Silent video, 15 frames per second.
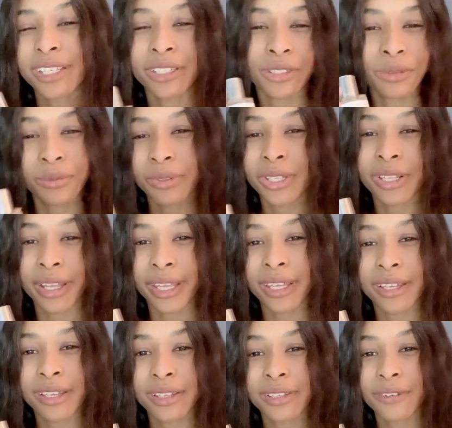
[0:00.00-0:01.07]
I don't really
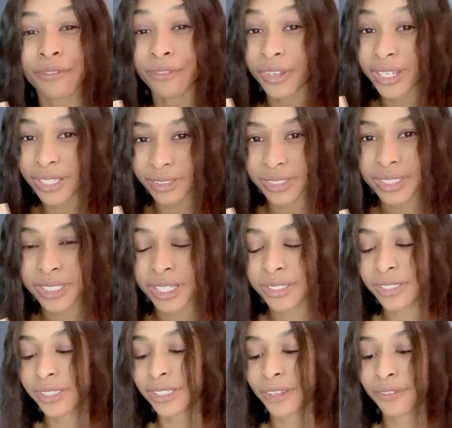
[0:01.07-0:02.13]
like vanilla scents
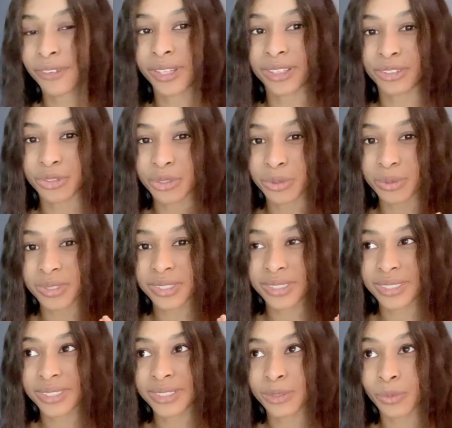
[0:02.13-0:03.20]
because I feel like they're too
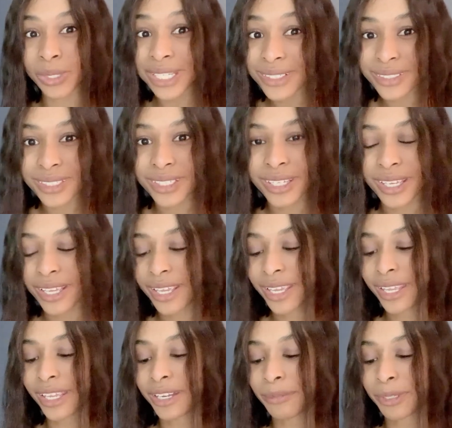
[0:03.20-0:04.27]
sweet
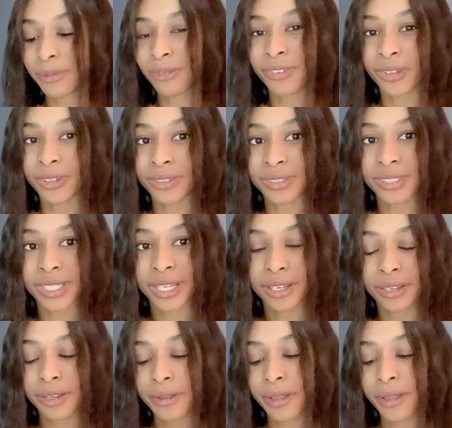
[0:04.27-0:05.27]
and it makes me feel a little sick.